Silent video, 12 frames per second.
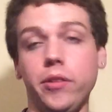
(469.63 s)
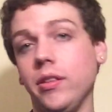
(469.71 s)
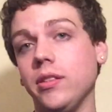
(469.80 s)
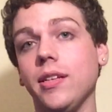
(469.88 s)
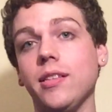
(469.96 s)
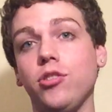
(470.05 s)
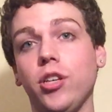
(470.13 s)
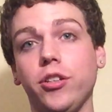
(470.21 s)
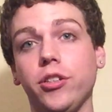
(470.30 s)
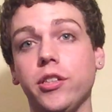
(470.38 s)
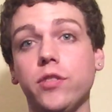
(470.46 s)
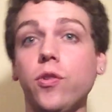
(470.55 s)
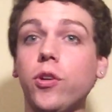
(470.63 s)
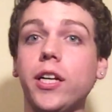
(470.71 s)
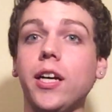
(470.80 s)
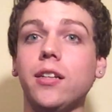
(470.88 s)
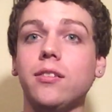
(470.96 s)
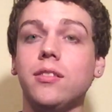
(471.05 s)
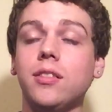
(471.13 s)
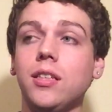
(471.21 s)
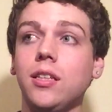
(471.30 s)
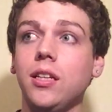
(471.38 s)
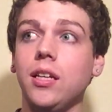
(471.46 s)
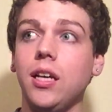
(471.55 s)
that says gender dysphoria,
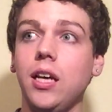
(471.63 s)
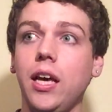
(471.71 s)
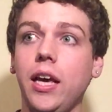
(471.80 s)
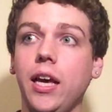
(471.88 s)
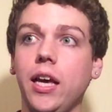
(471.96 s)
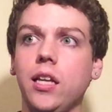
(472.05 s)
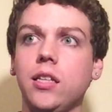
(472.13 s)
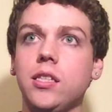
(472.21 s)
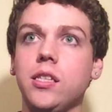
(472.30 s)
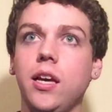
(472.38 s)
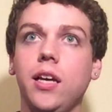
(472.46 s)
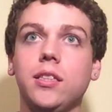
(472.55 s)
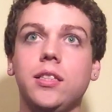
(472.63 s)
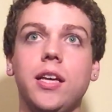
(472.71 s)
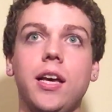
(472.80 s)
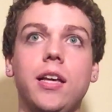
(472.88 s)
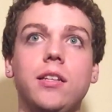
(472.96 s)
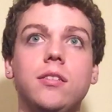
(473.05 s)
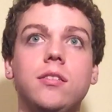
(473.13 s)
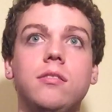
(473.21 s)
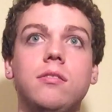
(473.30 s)
and it said